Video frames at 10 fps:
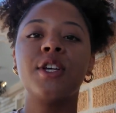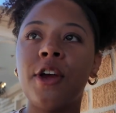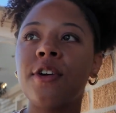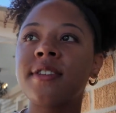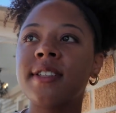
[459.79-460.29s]

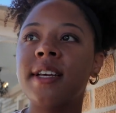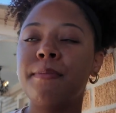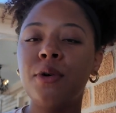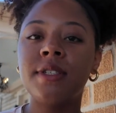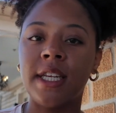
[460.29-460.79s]

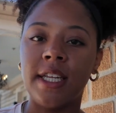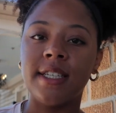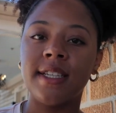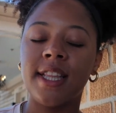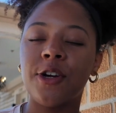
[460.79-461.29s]
In most
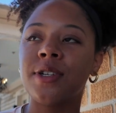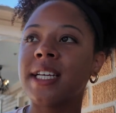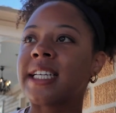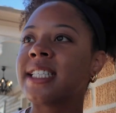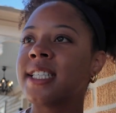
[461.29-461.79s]
cities,
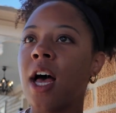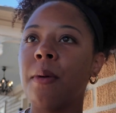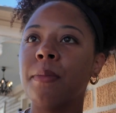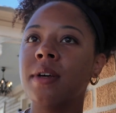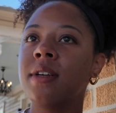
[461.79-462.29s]
there's like
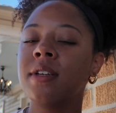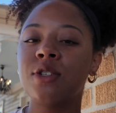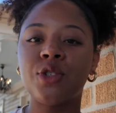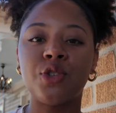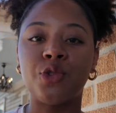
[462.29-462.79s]
some
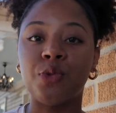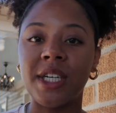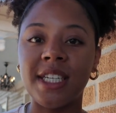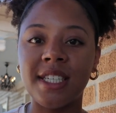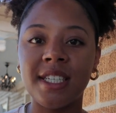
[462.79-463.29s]

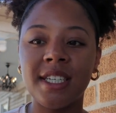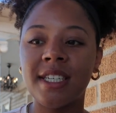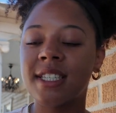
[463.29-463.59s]
street,